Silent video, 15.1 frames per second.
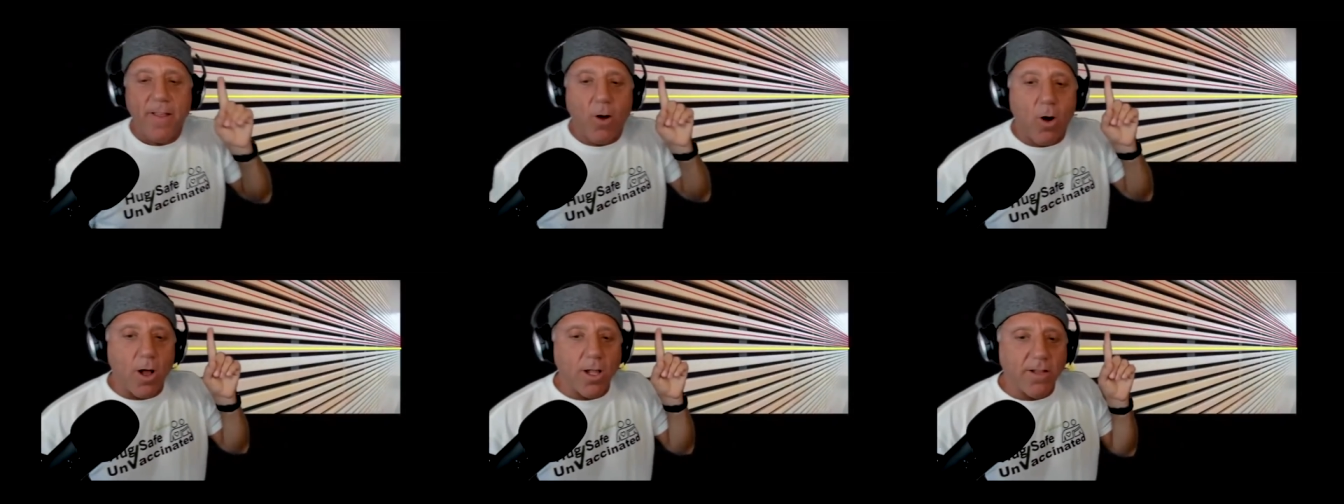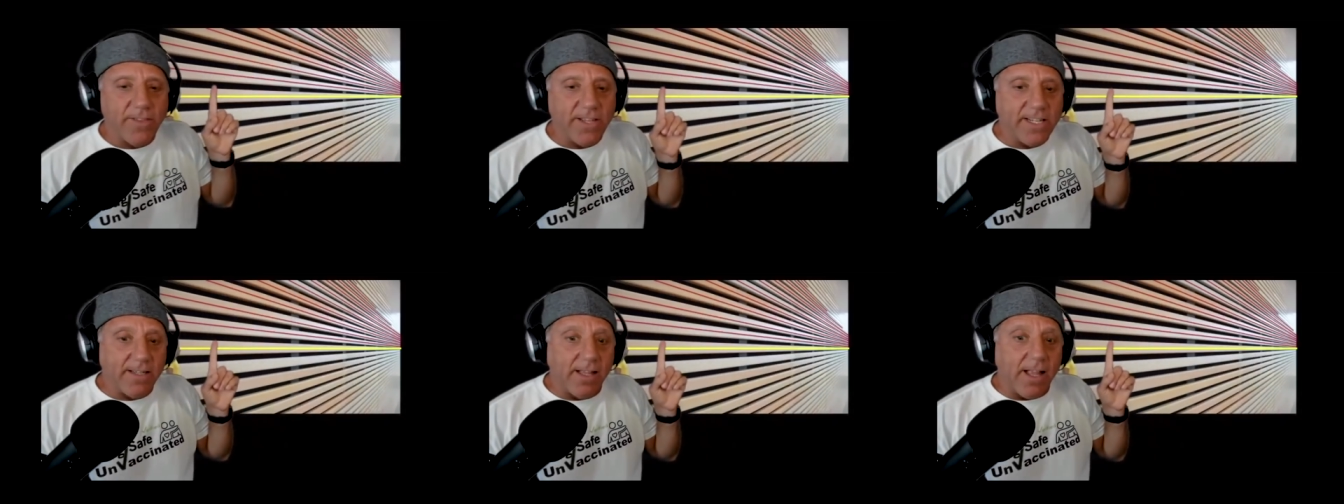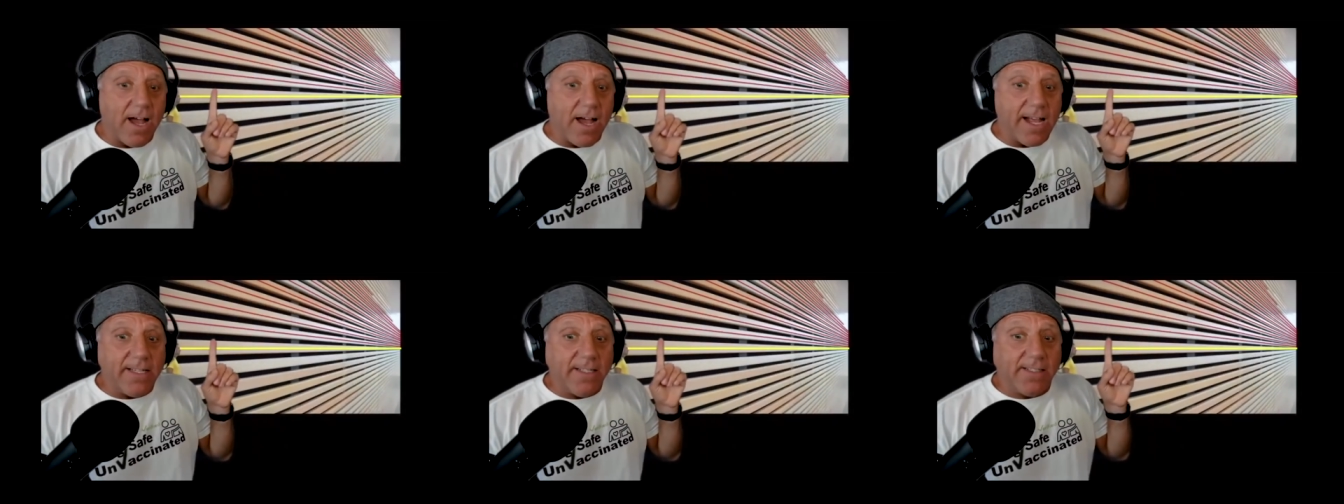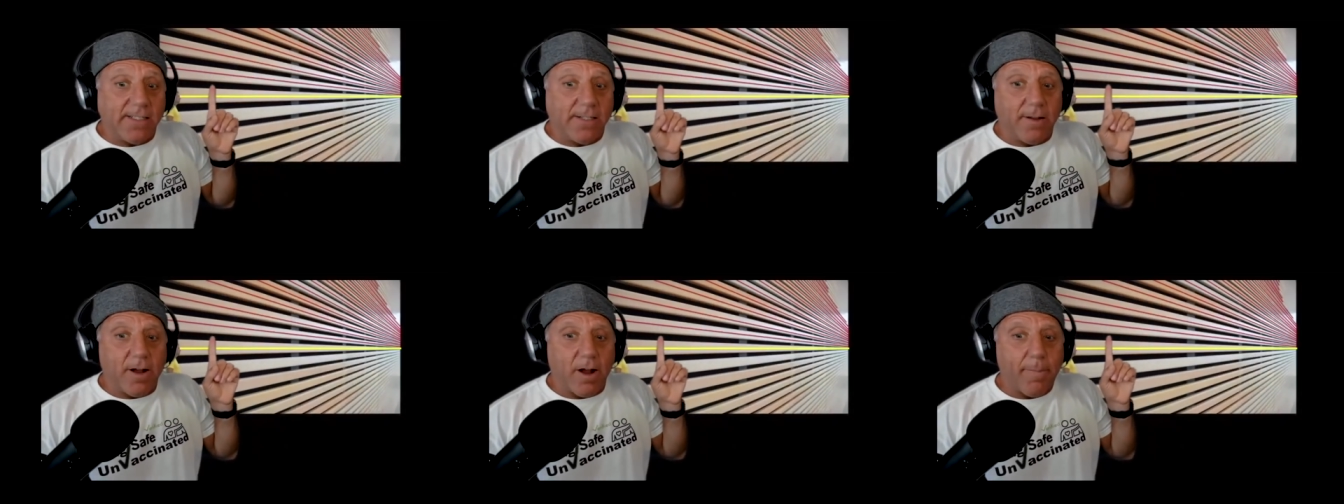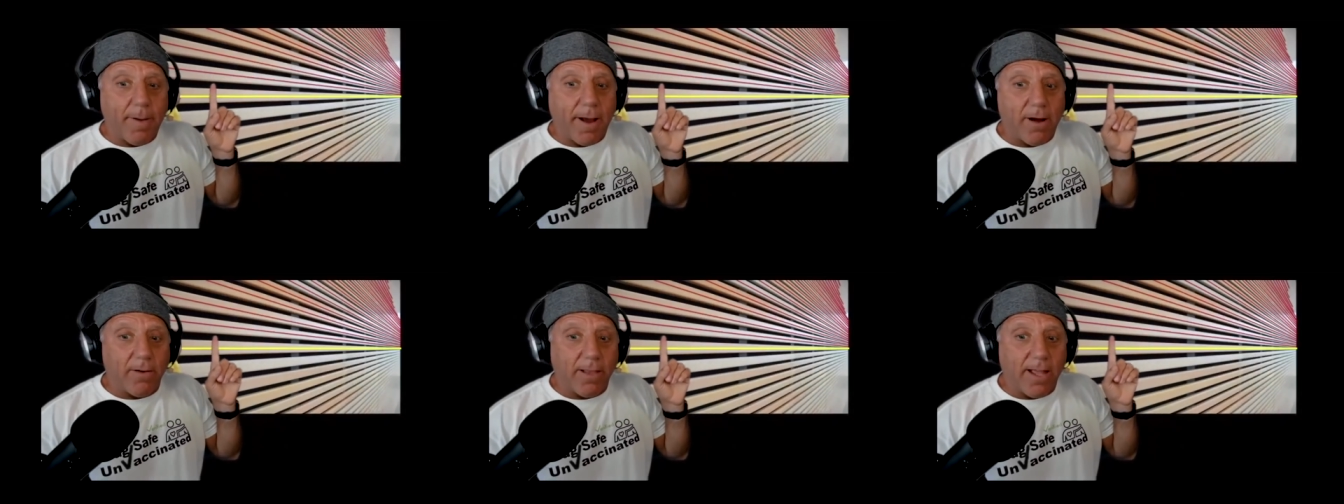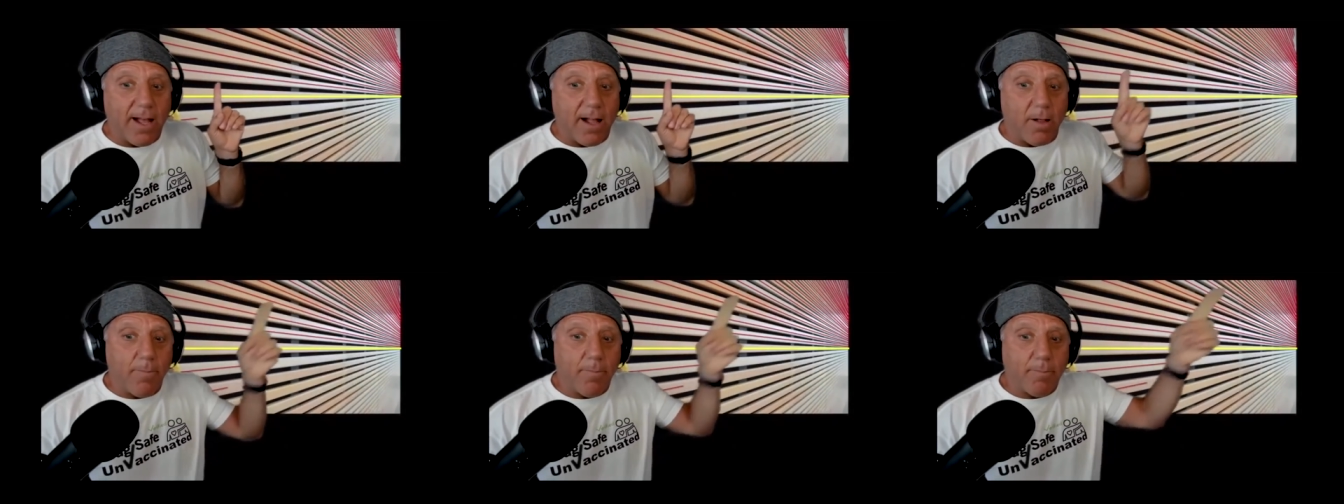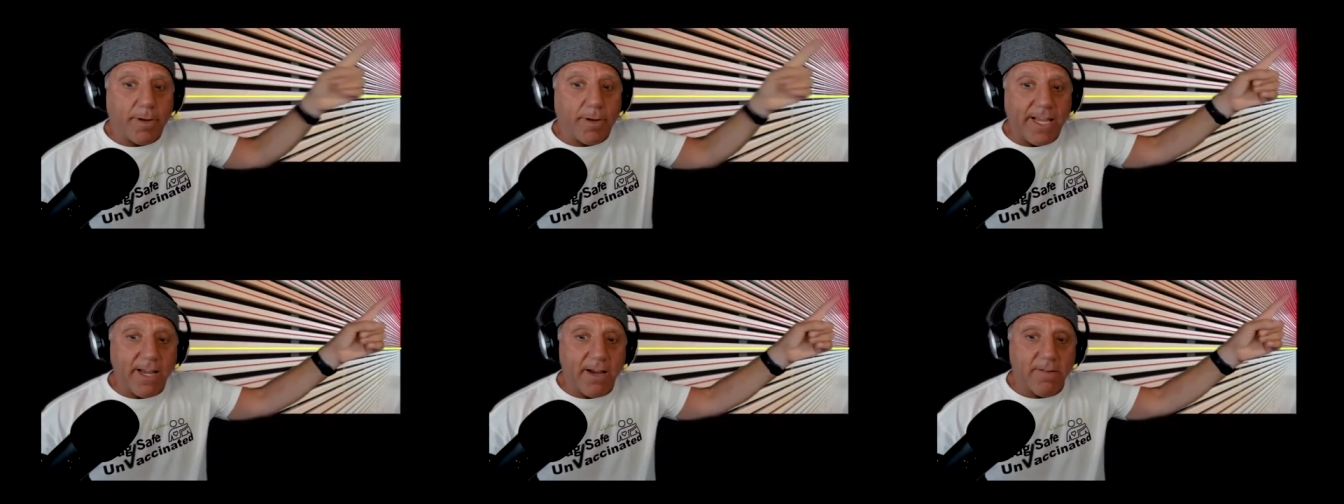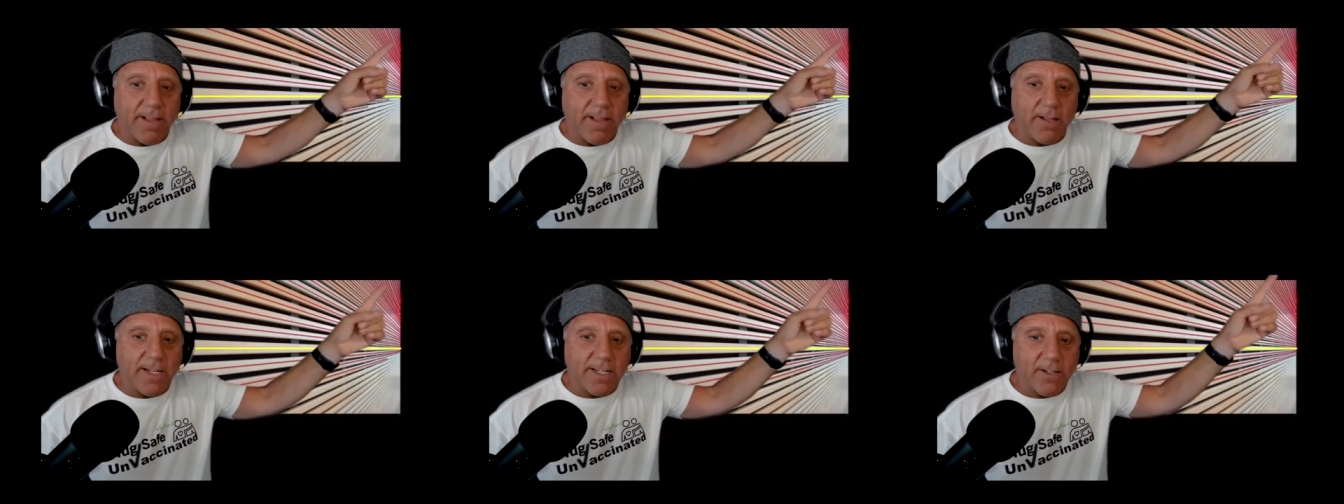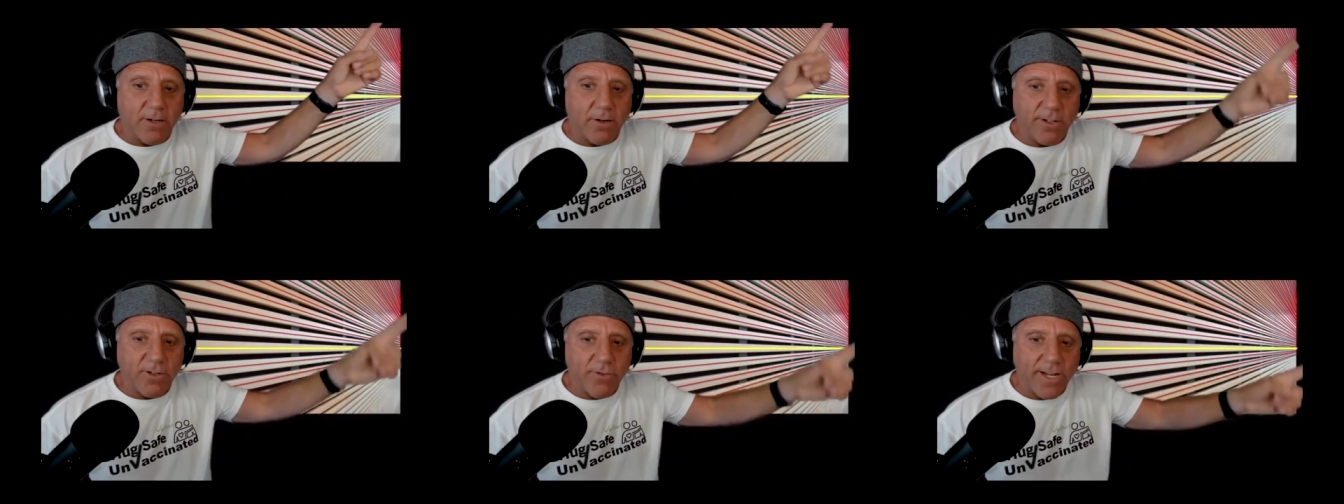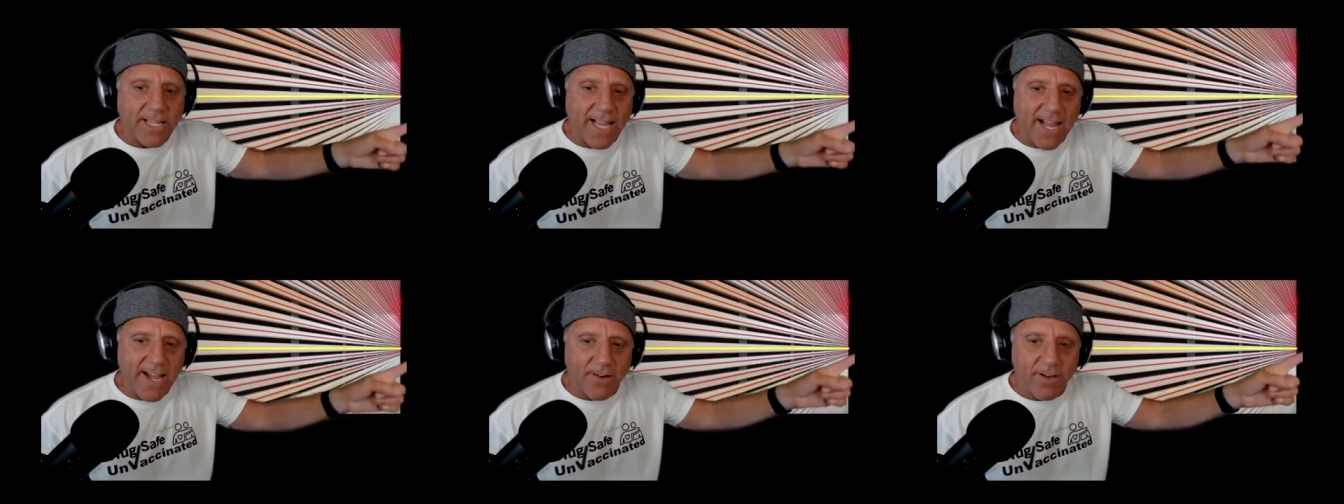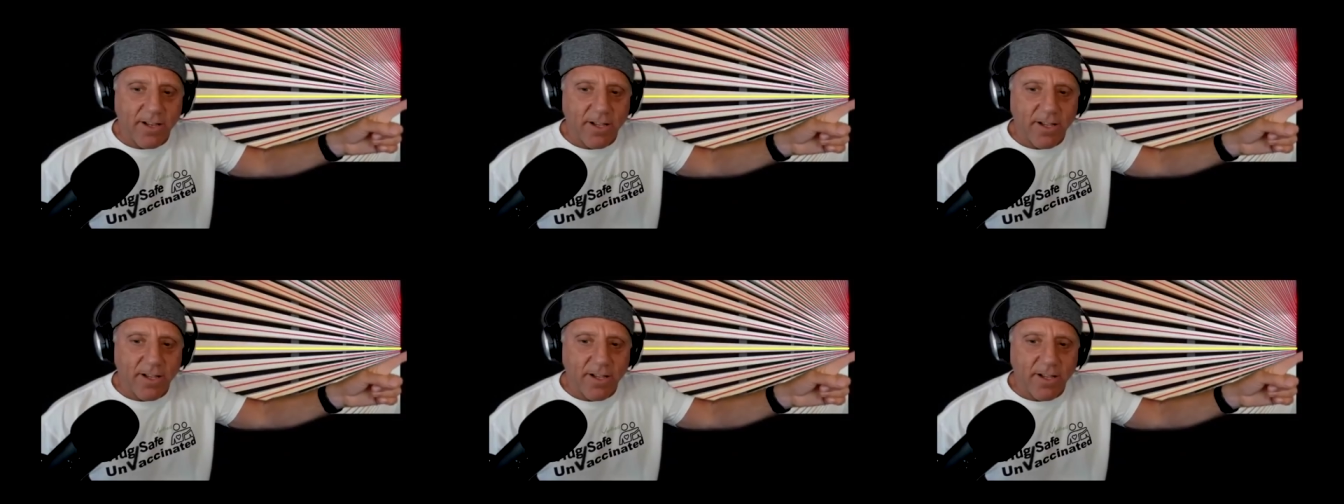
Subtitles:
All of these lines are parallel, but here they look like they're going straight down.